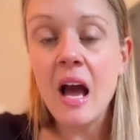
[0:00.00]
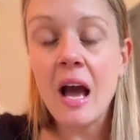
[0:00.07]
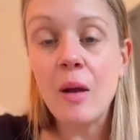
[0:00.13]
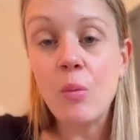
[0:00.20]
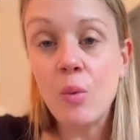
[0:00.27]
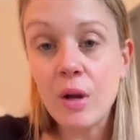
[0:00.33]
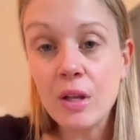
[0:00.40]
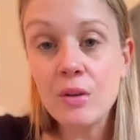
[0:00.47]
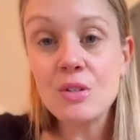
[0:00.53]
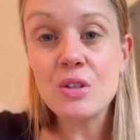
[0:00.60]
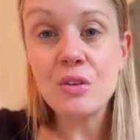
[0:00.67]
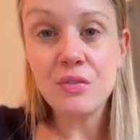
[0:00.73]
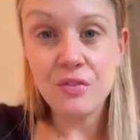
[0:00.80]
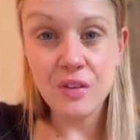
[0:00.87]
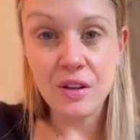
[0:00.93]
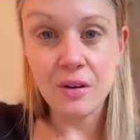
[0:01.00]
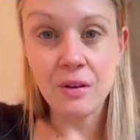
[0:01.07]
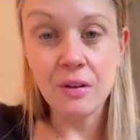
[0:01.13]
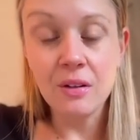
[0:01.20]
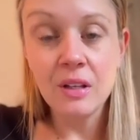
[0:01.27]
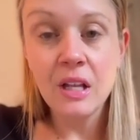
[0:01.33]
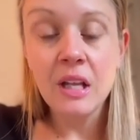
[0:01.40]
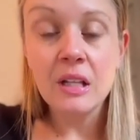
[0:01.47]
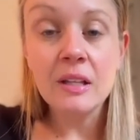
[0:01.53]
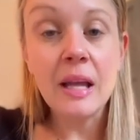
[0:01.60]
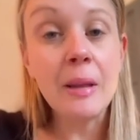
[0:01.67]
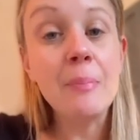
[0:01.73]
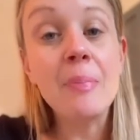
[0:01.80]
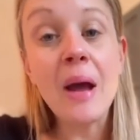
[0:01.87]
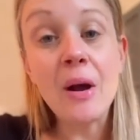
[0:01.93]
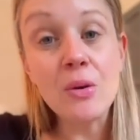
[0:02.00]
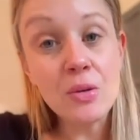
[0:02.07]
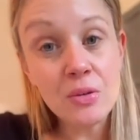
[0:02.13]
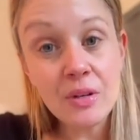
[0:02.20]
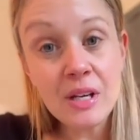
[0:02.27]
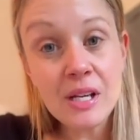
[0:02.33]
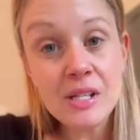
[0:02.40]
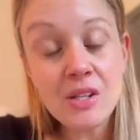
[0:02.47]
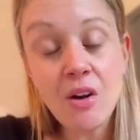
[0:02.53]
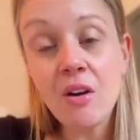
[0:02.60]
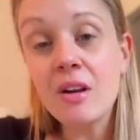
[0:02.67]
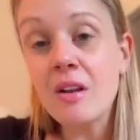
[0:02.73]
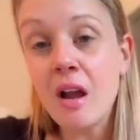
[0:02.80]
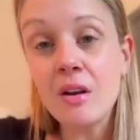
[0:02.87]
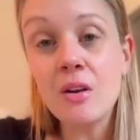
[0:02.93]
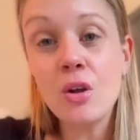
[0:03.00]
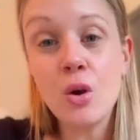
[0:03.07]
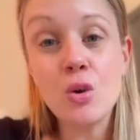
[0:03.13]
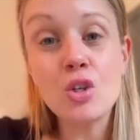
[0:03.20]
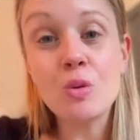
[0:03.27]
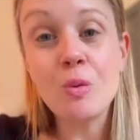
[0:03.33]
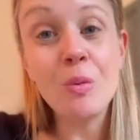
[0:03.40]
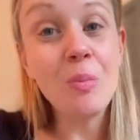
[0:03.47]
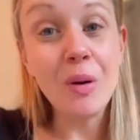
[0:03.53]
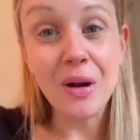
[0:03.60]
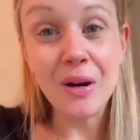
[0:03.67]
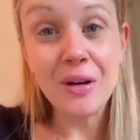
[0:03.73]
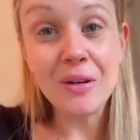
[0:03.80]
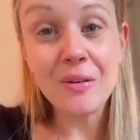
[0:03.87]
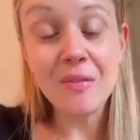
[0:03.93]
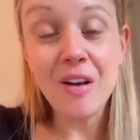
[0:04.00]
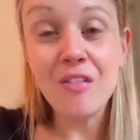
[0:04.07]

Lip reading: I want you to feel like boundaries are a non-negotiable part